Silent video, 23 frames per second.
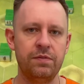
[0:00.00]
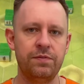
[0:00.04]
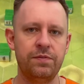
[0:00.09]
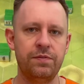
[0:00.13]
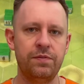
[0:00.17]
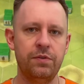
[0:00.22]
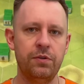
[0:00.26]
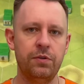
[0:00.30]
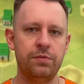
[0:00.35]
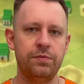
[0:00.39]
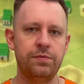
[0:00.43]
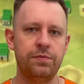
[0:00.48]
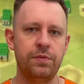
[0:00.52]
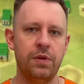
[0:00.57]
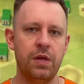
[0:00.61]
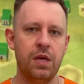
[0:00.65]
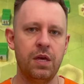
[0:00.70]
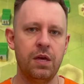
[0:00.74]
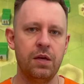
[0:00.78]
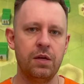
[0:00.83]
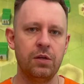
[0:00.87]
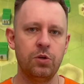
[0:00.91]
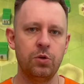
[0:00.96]
of
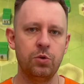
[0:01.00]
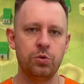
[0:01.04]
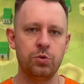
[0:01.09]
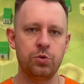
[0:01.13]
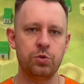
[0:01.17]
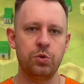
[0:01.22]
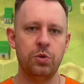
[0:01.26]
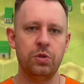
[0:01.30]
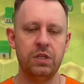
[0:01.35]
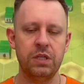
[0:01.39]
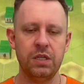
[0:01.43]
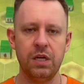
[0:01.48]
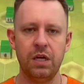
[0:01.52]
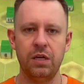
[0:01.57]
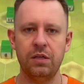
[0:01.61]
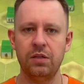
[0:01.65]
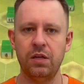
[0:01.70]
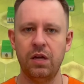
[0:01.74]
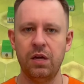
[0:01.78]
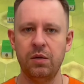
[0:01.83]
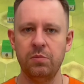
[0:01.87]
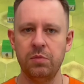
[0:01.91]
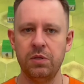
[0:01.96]
controlling an
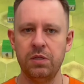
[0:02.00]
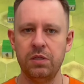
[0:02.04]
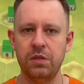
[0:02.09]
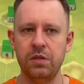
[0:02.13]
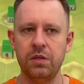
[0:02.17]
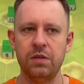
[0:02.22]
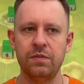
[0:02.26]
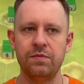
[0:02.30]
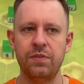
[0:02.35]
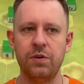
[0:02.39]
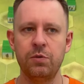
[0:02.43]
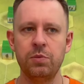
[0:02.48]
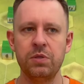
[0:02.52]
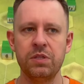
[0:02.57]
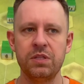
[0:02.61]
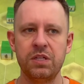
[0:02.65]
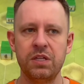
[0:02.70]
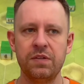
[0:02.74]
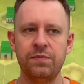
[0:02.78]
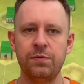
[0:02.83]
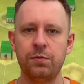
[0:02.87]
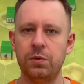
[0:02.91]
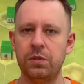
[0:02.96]
army, very
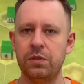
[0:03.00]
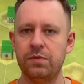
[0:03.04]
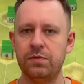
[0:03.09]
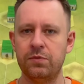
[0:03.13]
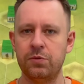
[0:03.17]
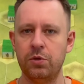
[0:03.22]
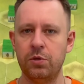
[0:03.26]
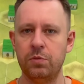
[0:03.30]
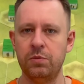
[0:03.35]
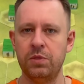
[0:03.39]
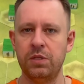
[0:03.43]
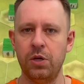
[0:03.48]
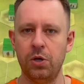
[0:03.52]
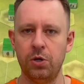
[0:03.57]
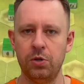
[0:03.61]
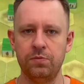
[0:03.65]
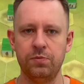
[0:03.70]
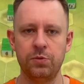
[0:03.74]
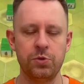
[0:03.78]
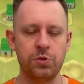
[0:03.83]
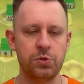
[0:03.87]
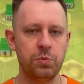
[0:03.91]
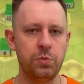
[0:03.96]
different from the
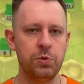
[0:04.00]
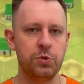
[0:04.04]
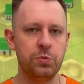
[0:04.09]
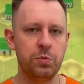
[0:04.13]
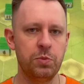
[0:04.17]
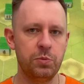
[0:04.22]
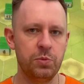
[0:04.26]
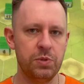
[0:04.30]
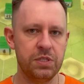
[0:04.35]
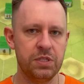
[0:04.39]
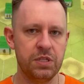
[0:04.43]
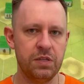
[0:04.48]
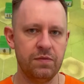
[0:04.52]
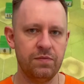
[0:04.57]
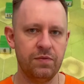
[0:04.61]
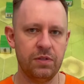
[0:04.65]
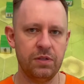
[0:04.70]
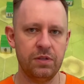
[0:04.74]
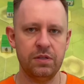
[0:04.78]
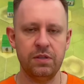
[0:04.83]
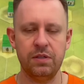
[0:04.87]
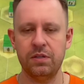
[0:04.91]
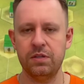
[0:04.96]
others which we receive
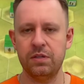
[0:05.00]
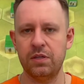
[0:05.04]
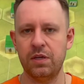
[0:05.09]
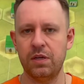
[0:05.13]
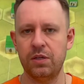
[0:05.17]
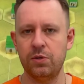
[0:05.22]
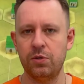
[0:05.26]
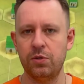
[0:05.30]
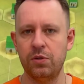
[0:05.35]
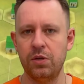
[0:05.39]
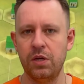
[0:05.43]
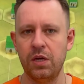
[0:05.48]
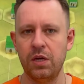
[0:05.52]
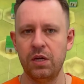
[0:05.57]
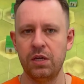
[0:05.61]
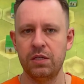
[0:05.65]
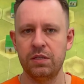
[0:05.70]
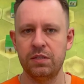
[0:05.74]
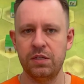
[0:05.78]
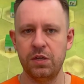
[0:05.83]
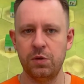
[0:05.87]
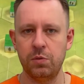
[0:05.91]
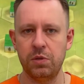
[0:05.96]
in the entire
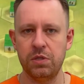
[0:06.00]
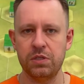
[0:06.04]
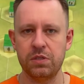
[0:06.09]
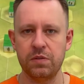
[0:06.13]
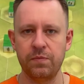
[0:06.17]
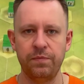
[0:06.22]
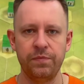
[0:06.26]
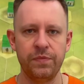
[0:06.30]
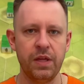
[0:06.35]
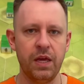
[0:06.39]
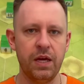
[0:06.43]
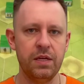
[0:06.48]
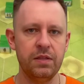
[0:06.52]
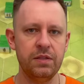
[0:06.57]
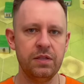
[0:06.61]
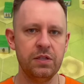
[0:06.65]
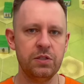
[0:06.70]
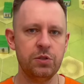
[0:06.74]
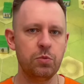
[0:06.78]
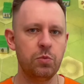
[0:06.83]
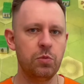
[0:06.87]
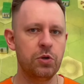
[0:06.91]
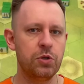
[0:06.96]
series. And
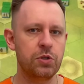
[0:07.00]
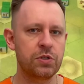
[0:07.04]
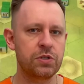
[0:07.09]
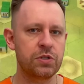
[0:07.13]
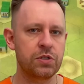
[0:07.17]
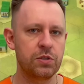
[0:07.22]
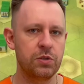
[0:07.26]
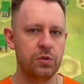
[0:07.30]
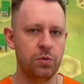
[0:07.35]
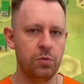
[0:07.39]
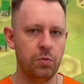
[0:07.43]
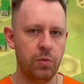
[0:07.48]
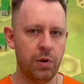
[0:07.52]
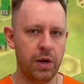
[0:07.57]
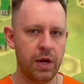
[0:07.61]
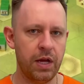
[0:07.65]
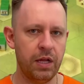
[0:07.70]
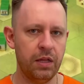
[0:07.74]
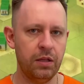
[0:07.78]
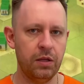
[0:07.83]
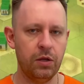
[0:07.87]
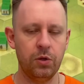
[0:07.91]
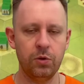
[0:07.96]
this works
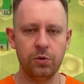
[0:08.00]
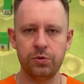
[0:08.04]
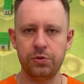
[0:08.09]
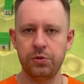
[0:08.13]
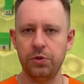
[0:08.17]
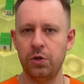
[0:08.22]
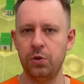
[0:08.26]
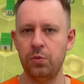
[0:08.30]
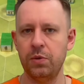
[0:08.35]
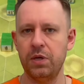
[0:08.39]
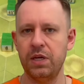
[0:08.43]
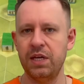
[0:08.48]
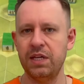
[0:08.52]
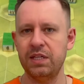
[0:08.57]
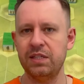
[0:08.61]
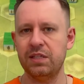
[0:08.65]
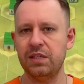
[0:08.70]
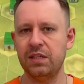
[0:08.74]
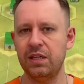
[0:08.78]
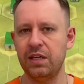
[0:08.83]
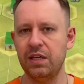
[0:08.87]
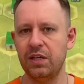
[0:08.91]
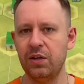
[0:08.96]
well, although it
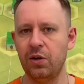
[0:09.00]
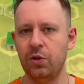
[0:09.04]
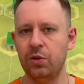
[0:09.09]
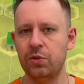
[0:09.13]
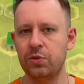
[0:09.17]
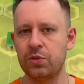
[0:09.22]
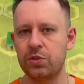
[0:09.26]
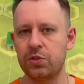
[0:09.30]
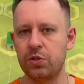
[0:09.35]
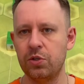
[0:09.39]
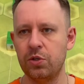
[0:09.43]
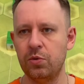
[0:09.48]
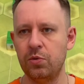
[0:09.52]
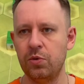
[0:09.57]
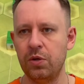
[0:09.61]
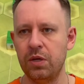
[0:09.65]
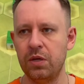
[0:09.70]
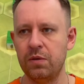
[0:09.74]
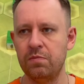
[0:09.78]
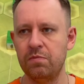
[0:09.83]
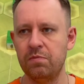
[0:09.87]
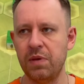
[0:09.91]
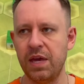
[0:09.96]
also
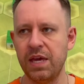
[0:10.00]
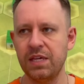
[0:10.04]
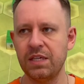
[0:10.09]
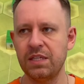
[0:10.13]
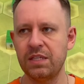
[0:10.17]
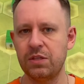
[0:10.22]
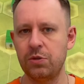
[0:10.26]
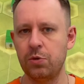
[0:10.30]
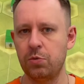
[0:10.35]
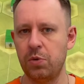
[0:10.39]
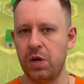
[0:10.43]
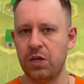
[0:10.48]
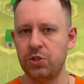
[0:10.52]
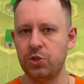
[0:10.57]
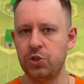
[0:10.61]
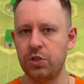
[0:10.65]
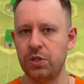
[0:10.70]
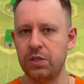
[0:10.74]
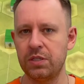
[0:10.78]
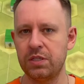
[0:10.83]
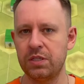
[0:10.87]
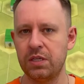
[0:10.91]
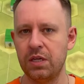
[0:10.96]
makes the
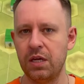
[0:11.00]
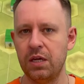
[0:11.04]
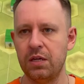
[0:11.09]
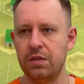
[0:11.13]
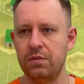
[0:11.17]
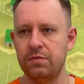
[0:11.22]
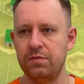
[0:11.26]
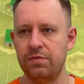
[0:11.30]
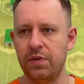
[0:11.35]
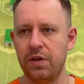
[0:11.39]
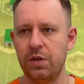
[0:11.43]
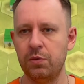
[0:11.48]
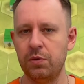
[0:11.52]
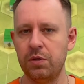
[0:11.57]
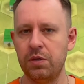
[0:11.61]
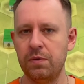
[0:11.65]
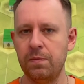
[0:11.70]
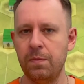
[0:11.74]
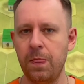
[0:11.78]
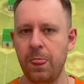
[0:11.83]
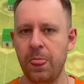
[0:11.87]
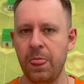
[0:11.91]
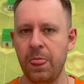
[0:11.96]
Russians
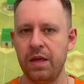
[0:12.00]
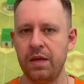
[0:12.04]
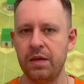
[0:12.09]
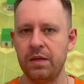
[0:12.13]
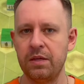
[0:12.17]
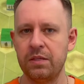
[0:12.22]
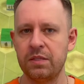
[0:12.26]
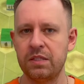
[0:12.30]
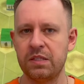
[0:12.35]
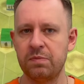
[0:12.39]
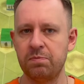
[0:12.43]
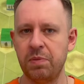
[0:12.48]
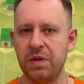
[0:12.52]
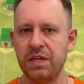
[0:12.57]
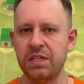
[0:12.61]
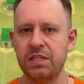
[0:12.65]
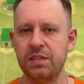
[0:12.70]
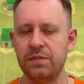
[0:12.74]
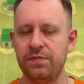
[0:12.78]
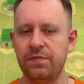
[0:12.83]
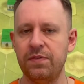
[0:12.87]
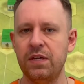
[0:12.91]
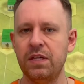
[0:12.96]
very
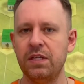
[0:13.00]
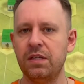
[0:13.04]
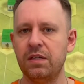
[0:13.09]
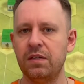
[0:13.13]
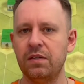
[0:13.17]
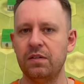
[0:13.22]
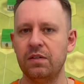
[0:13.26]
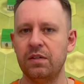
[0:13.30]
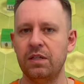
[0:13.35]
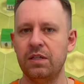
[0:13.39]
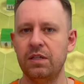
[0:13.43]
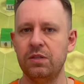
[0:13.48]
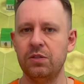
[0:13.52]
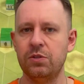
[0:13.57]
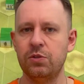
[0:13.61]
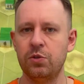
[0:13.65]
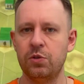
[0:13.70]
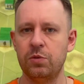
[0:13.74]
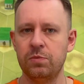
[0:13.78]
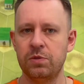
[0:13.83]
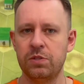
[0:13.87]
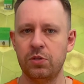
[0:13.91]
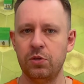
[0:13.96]
specific in
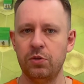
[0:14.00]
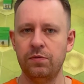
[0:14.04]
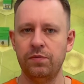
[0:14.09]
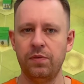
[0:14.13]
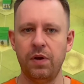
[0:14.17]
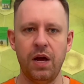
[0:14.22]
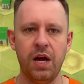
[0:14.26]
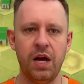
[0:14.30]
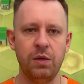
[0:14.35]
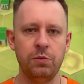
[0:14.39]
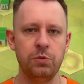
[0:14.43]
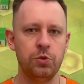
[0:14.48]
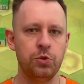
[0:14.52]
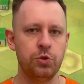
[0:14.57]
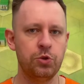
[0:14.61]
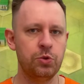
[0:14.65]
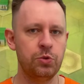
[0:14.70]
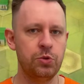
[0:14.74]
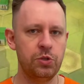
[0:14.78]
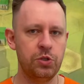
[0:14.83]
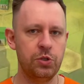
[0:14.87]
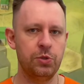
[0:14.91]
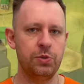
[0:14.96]
terms of how you
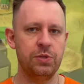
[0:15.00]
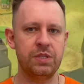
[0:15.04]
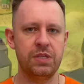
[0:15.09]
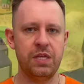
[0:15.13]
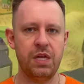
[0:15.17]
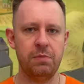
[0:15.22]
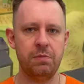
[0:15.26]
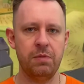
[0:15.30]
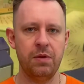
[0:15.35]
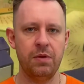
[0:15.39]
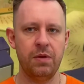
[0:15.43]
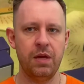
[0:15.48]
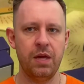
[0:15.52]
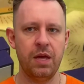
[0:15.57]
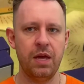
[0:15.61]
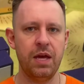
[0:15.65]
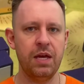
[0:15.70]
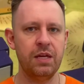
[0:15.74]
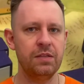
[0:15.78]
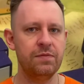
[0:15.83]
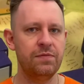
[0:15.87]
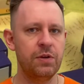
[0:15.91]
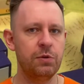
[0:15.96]
should use them
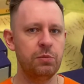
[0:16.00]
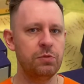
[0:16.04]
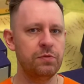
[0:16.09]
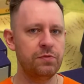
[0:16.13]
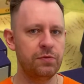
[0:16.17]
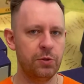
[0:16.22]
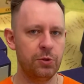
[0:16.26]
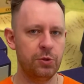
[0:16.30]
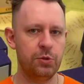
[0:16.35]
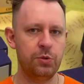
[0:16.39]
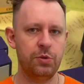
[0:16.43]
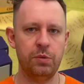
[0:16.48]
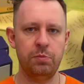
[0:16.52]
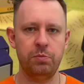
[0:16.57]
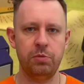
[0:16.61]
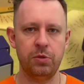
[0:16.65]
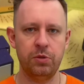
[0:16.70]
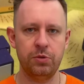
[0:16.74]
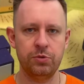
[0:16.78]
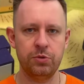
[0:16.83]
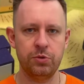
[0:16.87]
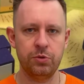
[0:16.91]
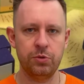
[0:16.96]
and very
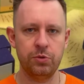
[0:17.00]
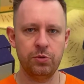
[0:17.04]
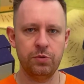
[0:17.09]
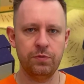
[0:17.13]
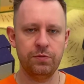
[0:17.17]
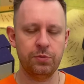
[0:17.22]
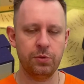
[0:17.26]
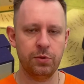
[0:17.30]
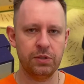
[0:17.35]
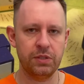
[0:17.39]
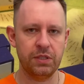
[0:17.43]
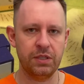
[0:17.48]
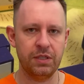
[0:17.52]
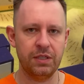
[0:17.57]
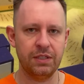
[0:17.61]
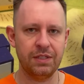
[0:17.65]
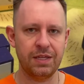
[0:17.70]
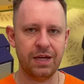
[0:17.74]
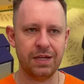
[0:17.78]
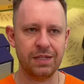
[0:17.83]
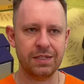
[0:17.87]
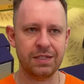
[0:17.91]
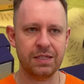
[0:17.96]
vulnerable to frontal
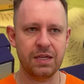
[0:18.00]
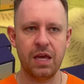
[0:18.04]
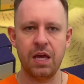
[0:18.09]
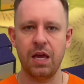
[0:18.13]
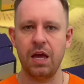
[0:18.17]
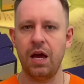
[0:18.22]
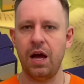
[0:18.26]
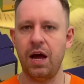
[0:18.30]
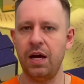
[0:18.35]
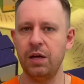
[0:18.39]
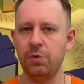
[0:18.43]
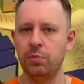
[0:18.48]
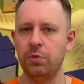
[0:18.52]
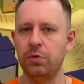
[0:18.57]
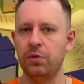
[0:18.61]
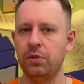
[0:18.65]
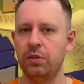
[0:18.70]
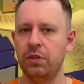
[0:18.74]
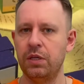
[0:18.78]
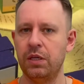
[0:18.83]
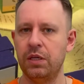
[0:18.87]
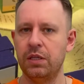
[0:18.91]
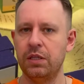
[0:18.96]
attacks. I
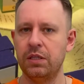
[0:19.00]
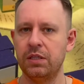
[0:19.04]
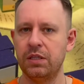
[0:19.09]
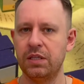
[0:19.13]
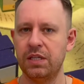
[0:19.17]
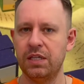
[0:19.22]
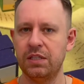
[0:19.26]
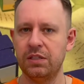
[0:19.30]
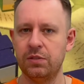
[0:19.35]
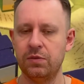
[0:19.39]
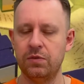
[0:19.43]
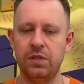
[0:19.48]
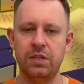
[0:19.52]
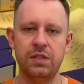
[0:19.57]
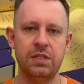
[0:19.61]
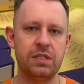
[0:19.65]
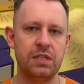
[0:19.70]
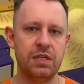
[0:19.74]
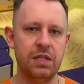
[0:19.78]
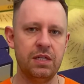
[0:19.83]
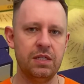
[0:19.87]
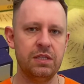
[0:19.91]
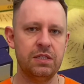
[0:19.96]
will get to
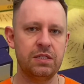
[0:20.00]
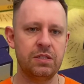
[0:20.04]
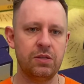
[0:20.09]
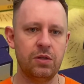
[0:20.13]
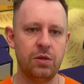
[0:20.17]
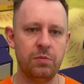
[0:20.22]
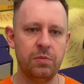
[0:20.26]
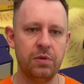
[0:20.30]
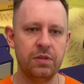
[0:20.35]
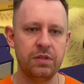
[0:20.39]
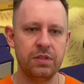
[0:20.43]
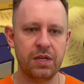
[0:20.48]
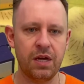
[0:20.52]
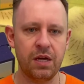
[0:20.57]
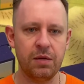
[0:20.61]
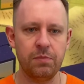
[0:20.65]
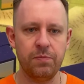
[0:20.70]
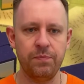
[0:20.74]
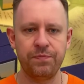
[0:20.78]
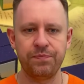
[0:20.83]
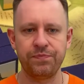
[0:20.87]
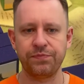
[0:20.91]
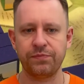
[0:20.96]
this in some time.
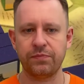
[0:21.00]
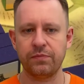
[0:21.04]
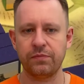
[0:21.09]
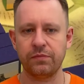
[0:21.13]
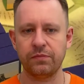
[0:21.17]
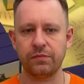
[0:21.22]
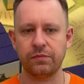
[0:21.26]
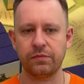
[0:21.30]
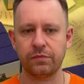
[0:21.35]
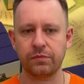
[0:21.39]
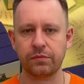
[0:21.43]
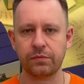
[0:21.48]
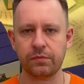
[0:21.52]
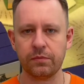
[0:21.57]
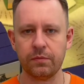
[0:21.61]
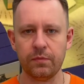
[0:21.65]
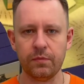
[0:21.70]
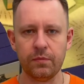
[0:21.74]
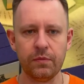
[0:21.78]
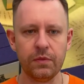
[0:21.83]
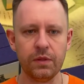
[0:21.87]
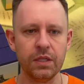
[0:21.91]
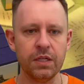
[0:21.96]

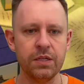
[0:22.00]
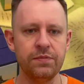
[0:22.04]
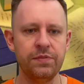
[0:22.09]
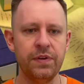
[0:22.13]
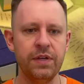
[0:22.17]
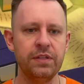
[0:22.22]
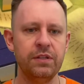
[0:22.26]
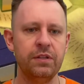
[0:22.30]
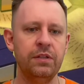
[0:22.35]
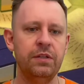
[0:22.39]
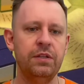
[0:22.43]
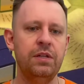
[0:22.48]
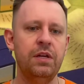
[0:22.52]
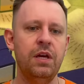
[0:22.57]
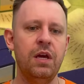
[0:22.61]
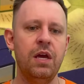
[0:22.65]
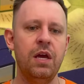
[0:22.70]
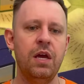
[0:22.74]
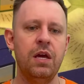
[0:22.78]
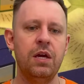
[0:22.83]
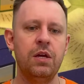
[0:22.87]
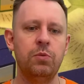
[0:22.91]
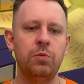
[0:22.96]
Finally,
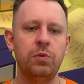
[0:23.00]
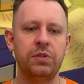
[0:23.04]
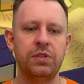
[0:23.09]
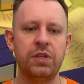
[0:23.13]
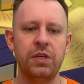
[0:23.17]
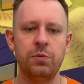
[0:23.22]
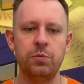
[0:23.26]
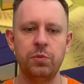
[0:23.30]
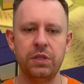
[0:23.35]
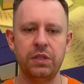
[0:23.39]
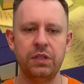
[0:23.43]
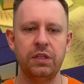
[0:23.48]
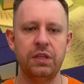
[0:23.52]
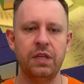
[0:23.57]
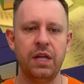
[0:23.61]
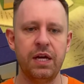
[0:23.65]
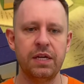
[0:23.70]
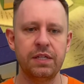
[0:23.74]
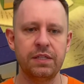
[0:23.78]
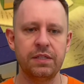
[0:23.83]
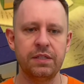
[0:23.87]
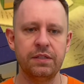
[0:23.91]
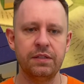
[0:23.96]
what I really
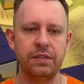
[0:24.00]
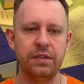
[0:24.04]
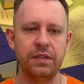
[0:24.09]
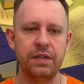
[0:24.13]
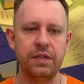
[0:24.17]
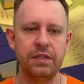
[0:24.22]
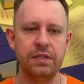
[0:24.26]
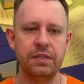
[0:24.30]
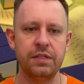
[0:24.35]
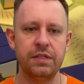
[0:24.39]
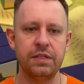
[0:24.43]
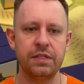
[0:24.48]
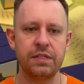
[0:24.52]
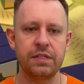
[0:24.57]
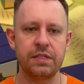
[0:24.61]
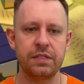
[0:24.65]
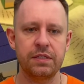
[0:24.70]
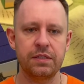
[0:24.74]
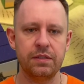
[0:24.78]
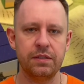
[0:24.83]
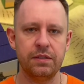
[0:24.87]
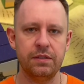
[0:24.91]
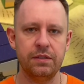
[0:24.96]
like in
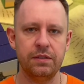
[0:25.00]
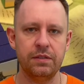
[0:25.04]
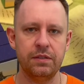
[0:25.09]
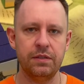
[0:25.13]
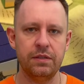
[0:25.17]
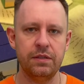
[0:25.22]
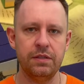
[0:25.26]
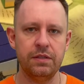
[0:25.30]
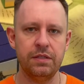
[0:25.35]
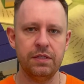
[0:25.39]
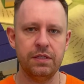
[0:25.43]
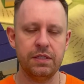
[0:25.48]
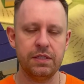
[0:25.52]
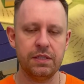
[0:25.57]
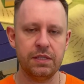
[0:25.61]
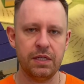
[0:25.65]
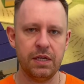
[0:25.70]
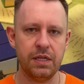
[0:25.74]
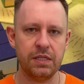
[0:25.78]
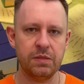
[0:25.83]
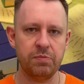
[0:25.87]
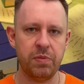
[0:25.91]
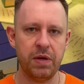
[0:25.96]
this
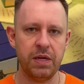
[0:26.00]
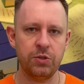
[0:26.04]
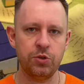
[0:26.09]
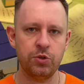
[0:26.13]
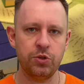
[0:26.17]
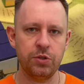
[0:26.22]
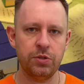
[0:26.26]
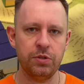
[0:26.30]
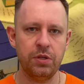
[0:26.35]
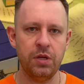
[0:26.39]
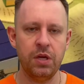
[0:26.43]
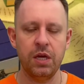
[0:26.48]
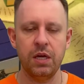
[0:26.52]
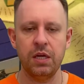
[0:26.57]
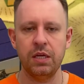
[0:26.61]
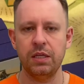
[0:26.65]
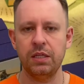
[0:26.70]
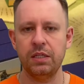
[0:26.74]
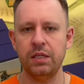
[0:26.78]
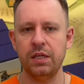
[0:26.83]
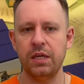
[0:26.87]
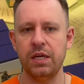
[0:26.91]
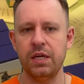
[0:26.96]
expansion
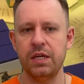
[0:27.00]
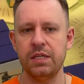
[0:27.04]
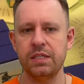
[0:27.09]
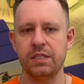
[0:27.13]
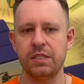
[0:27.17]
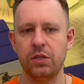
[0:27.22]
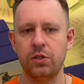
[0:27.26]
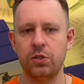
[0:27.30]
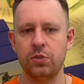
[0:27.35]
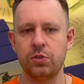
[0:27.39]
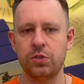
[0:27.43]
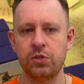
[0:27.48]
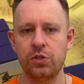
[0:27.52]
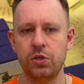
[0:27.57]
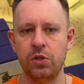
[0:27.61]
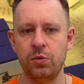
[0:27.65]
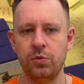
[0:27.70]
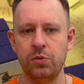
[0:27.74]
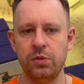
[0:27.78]
is also